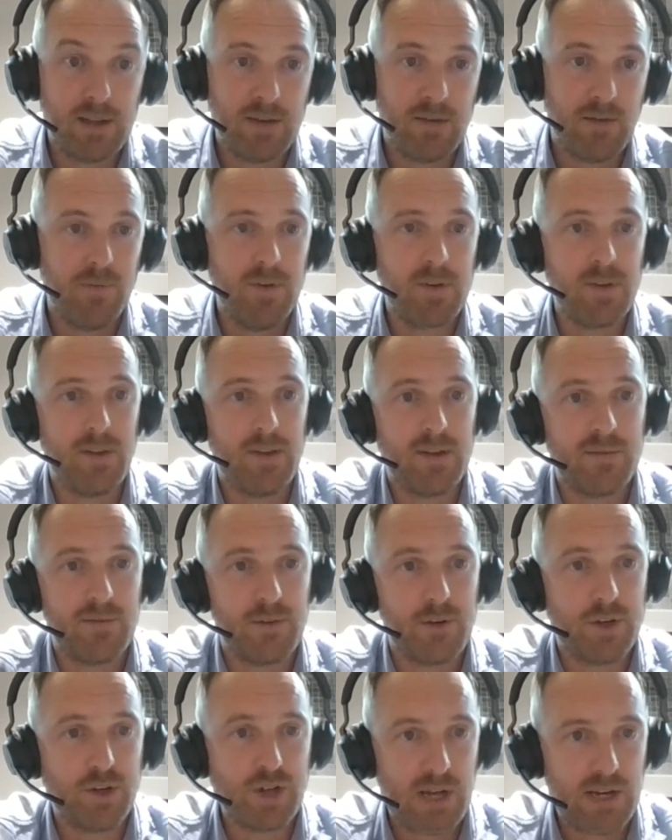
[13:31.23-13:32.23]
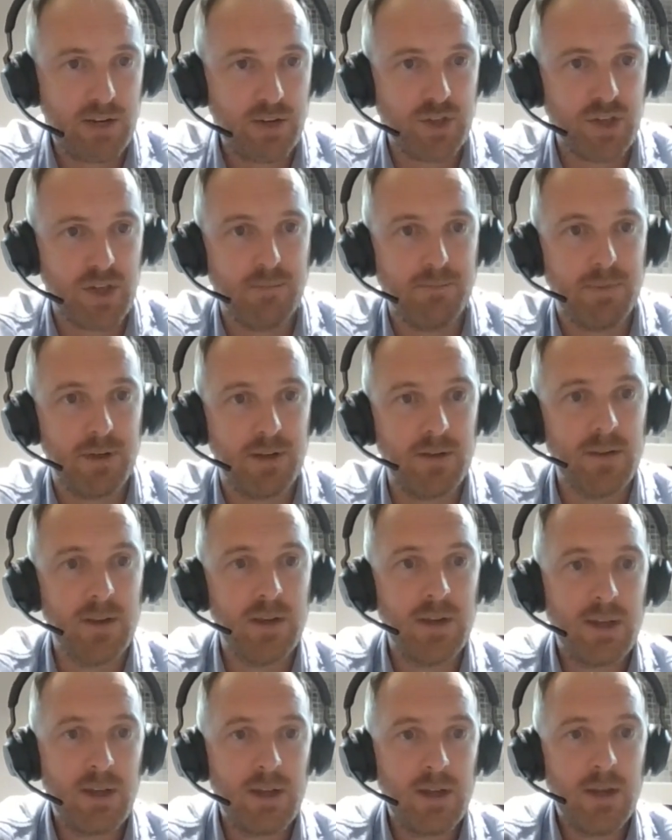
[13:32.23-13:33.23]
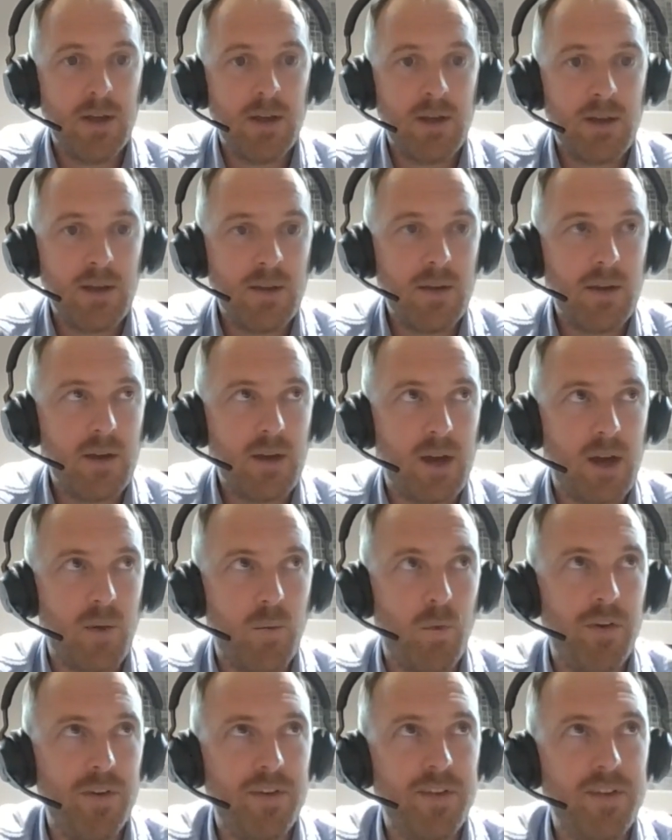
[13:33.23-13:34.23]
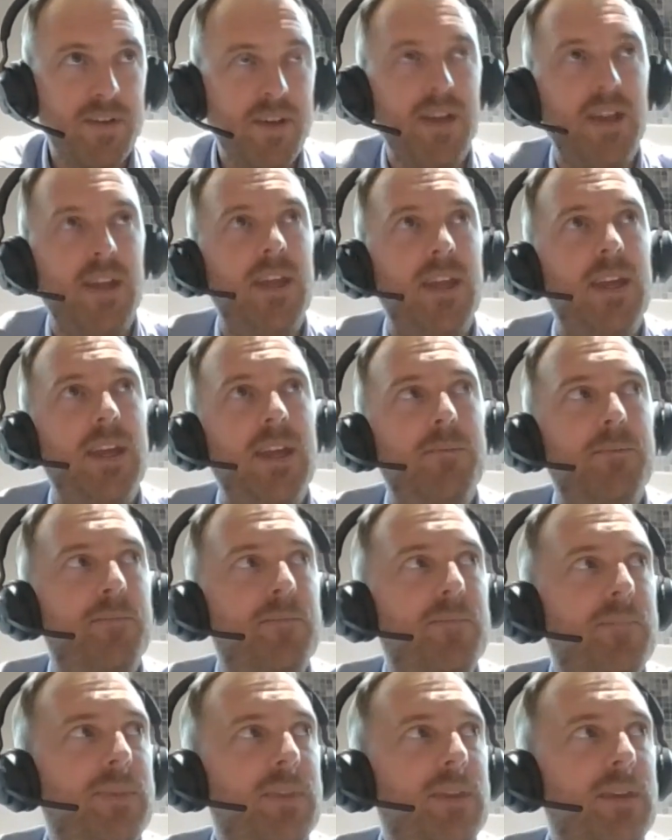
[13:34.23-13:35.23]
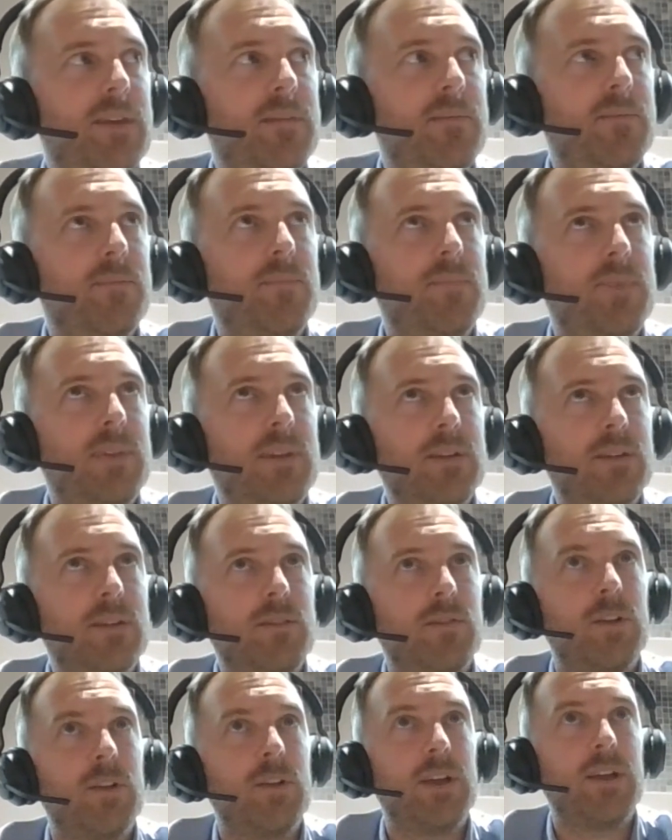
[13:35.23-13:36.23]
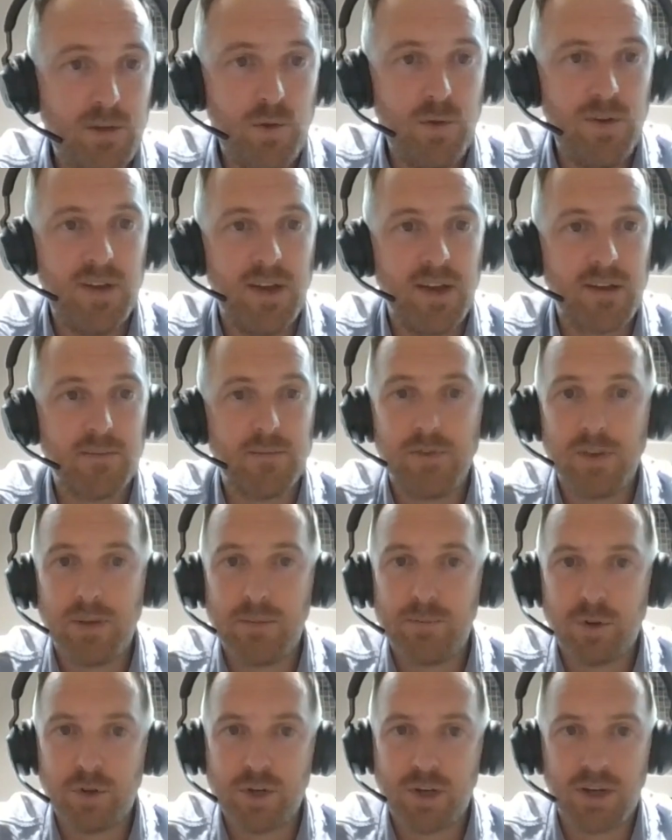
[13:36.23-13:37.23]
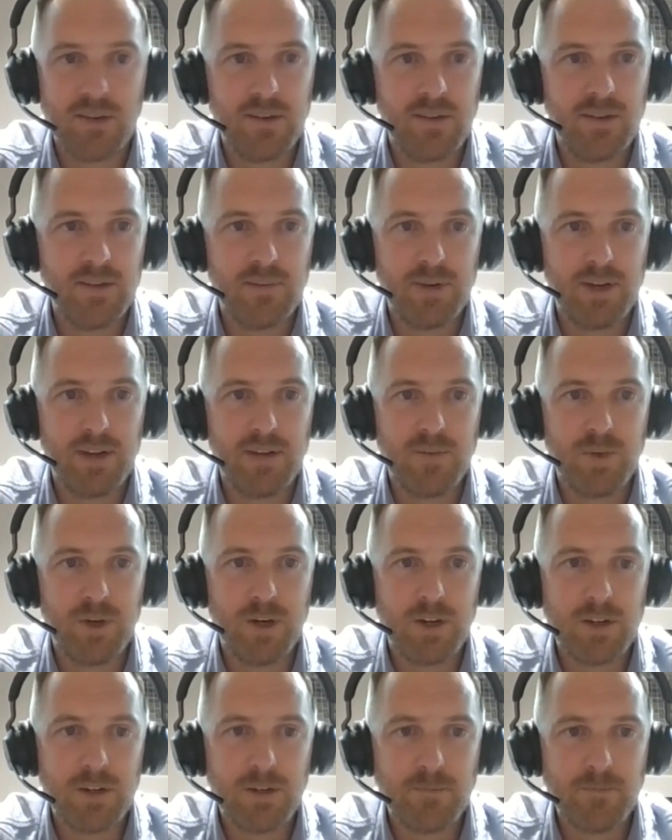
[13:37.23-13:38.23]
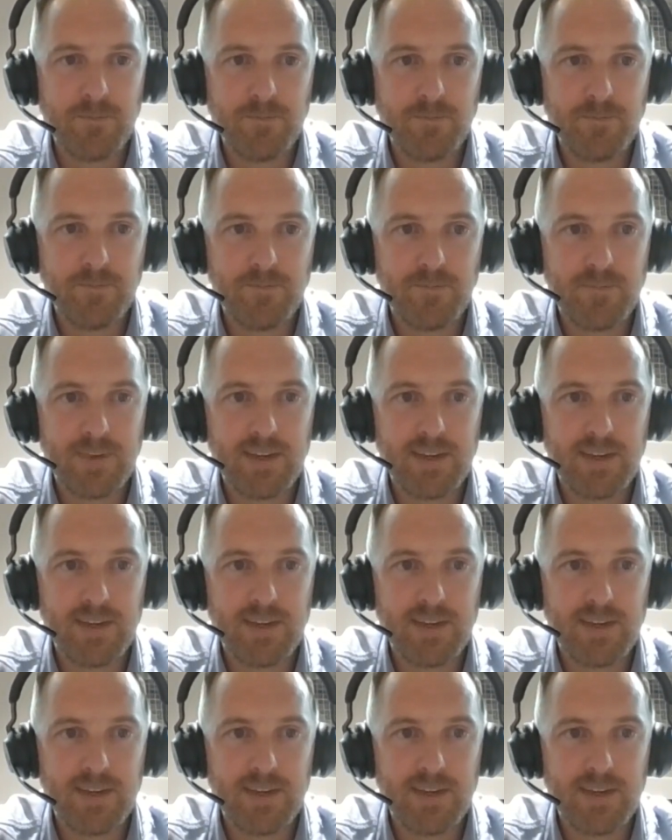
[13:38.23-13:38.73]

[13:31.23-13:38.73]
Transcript: And obviously that's very challenging, but I want to see enthusiasm for the projects that somebody has worked on.